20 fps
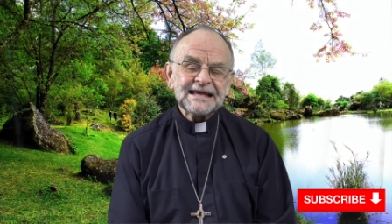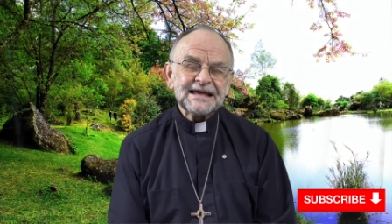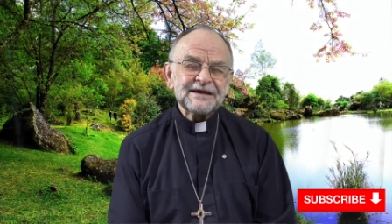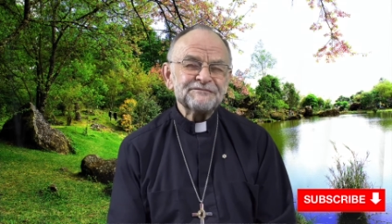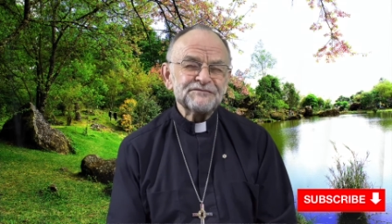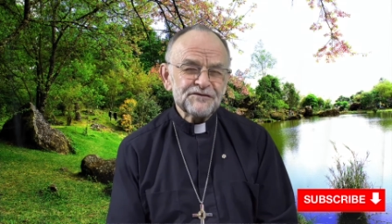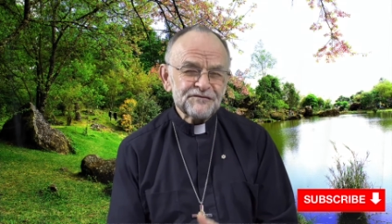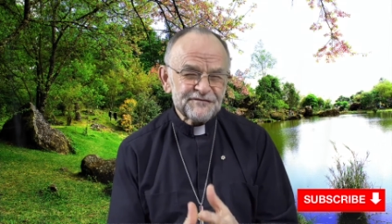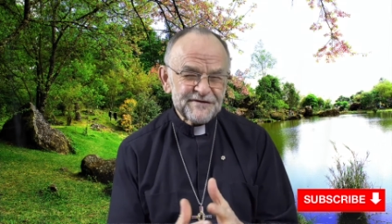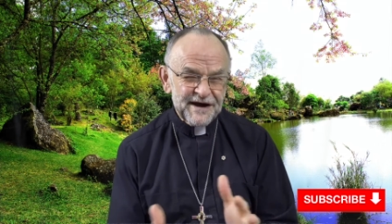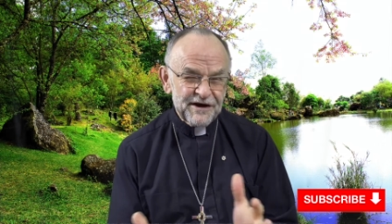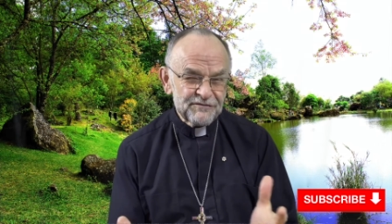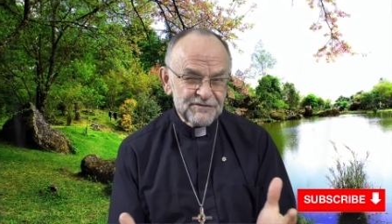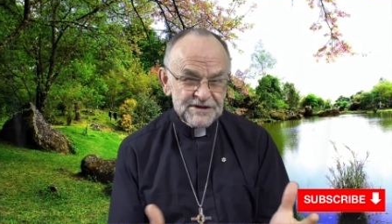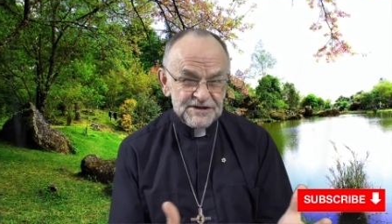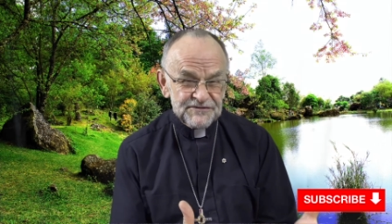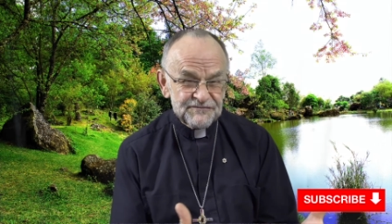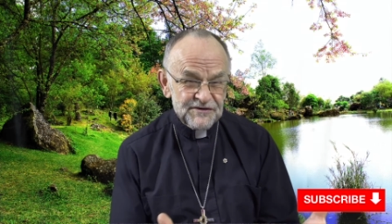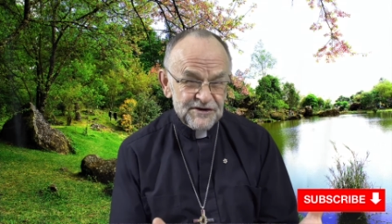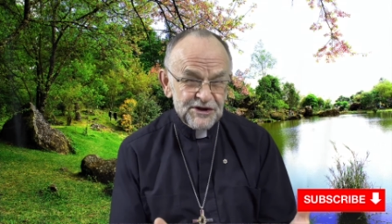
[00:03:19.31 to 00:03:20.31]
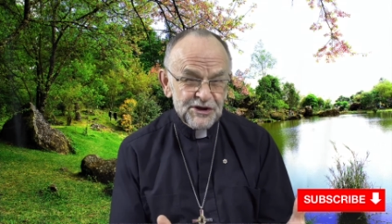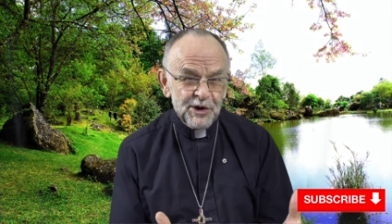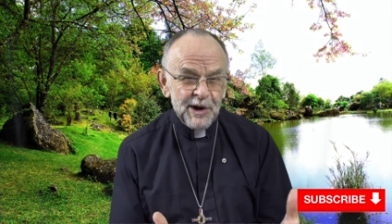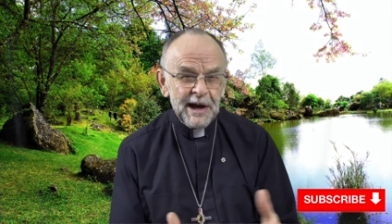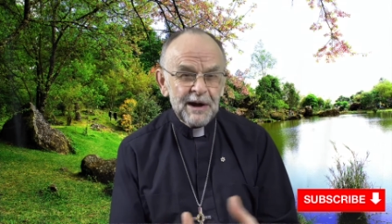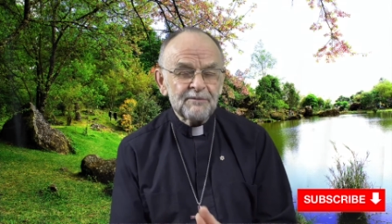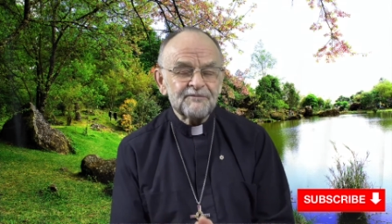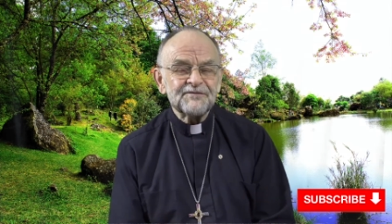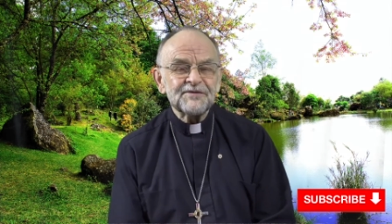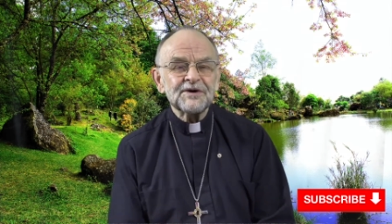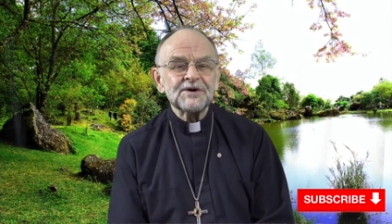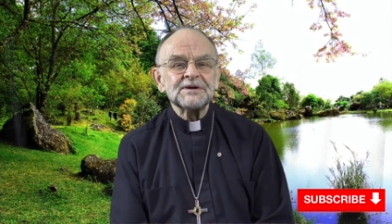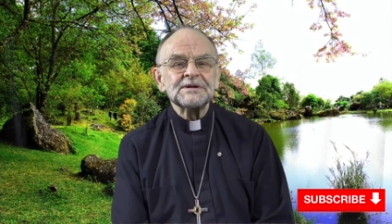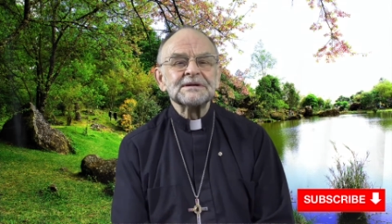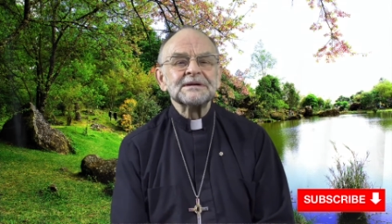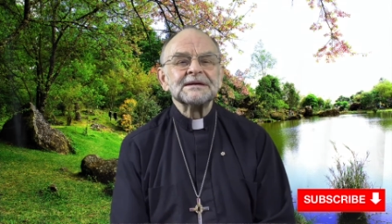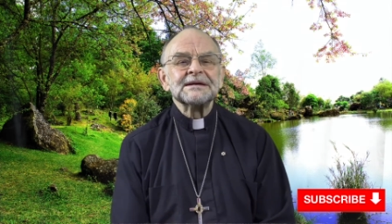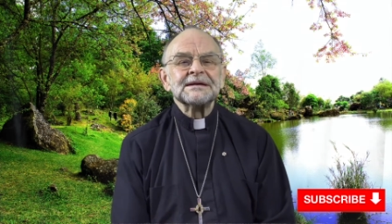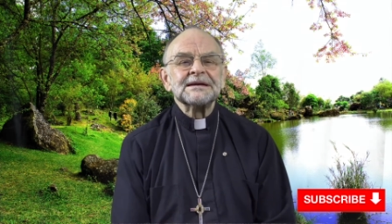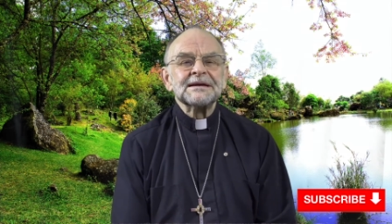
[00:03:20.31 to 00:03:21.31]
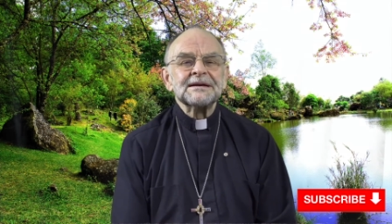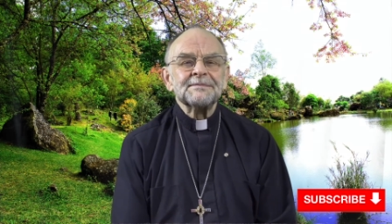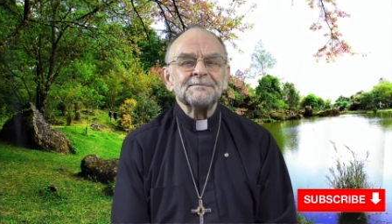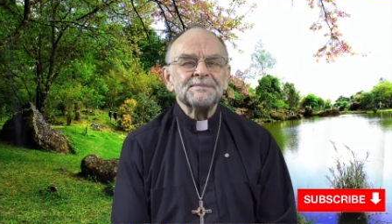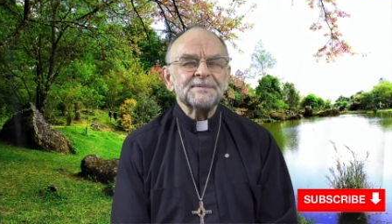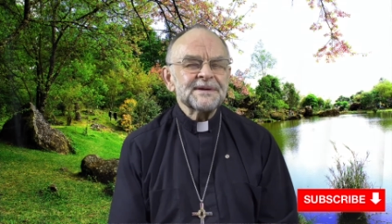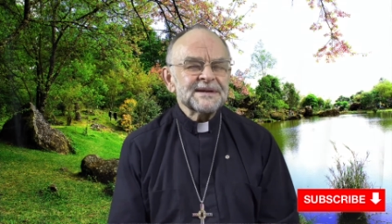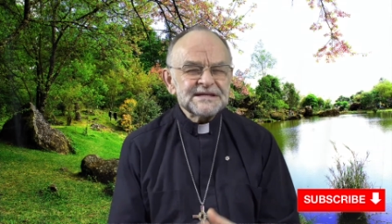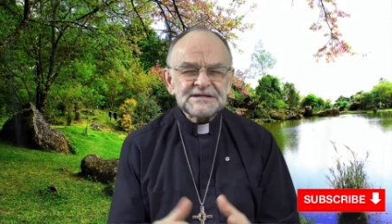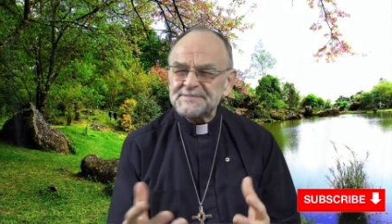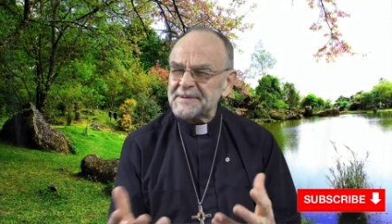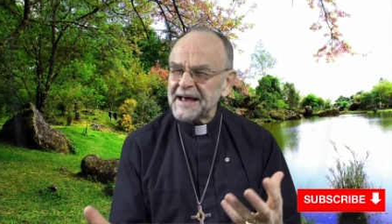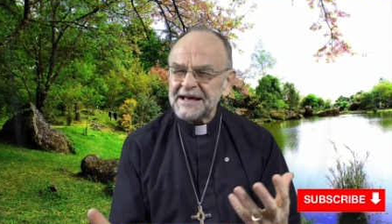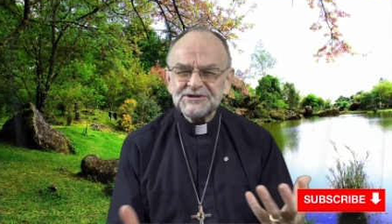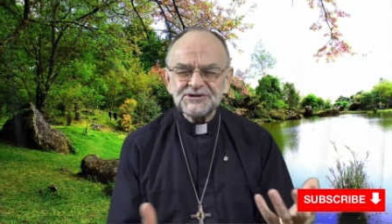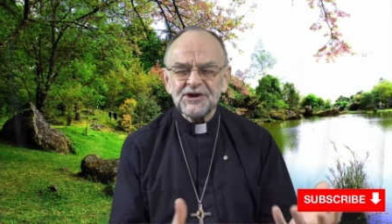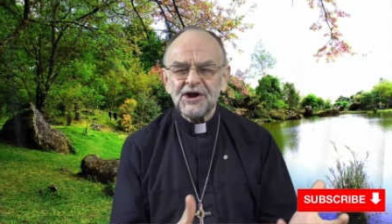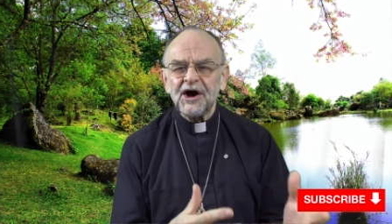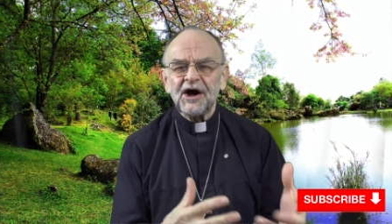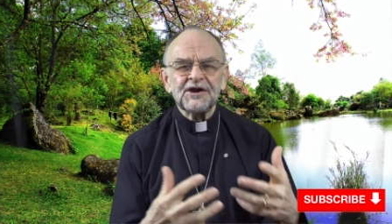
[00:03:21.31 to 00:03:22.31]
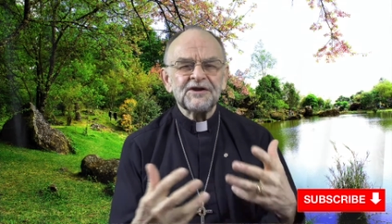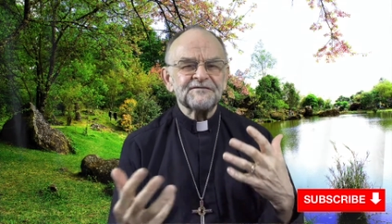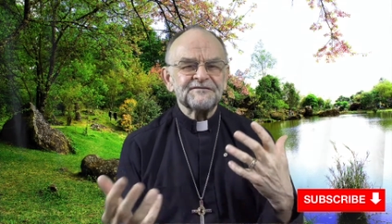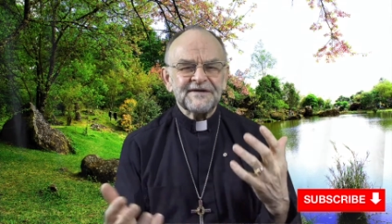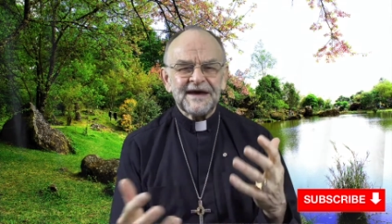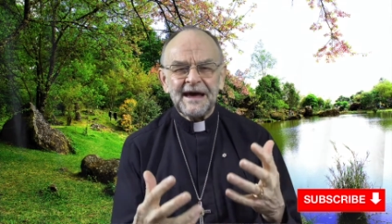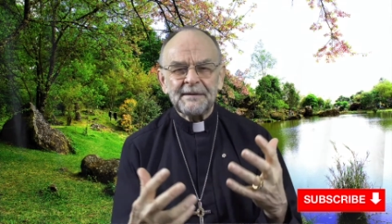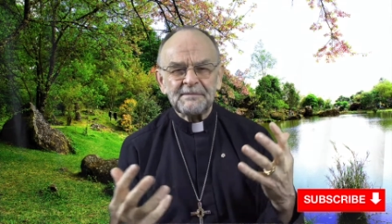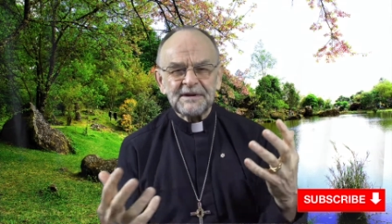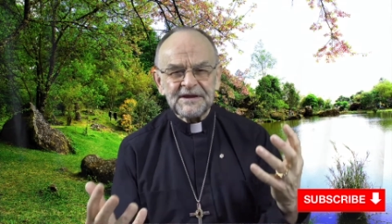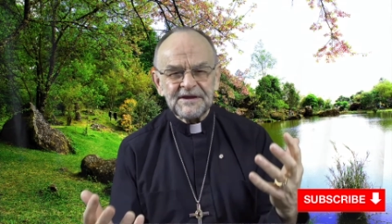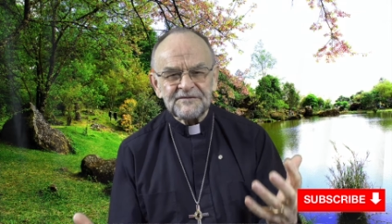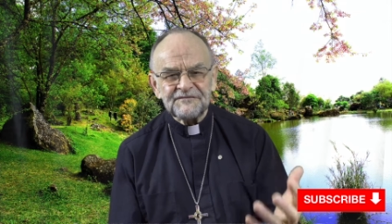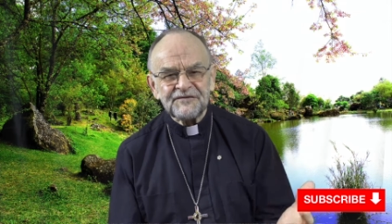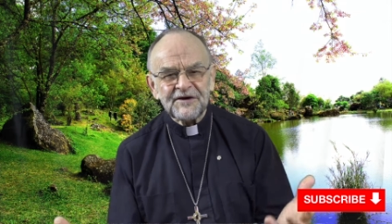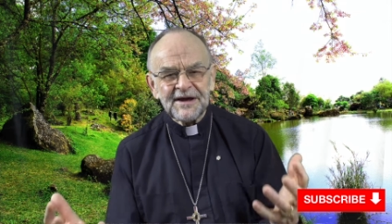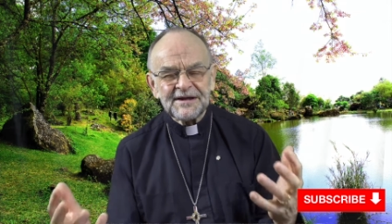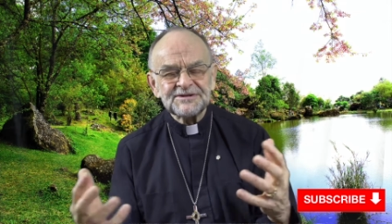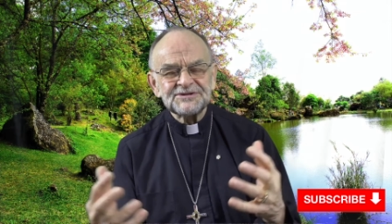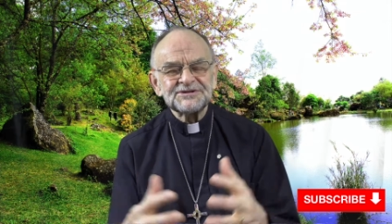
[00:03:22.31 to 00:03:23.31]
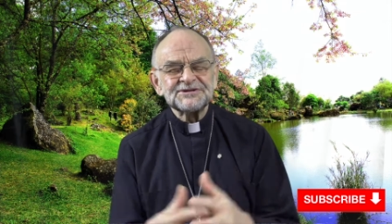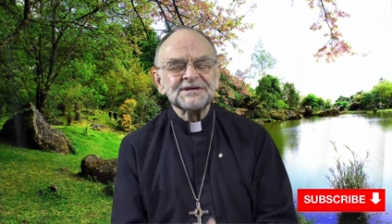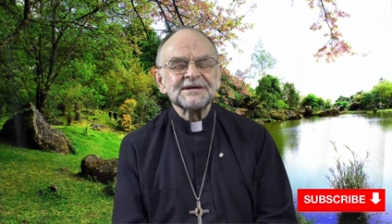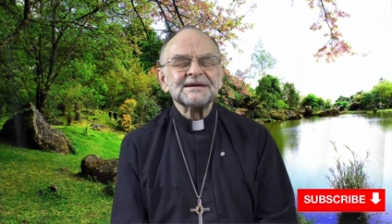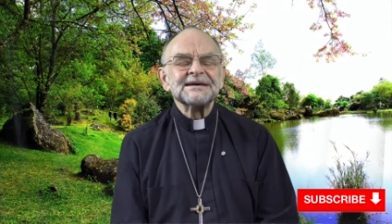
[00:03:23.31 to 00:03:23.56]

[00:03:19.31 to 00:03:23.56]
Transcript: If you found this video helpful, please pass it on to family and friends.